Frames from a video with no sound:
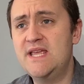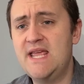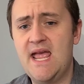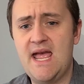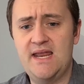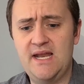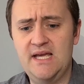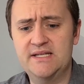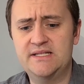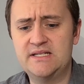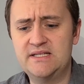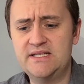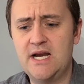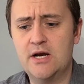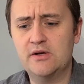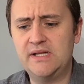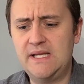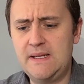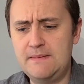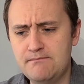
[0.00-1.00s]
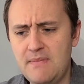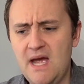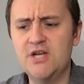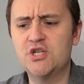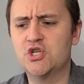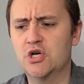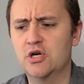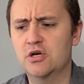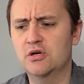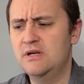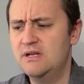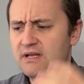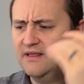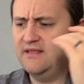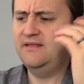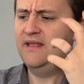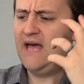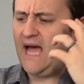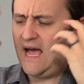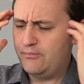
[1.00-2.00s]
can't necessarily measure
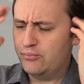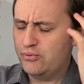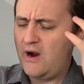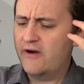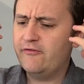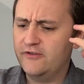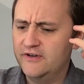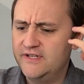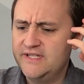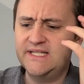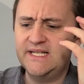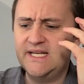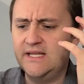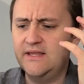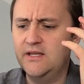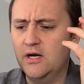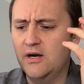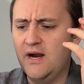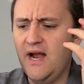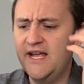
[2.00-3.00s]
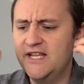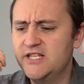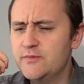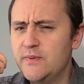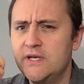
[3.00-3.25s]
that preference in their heads,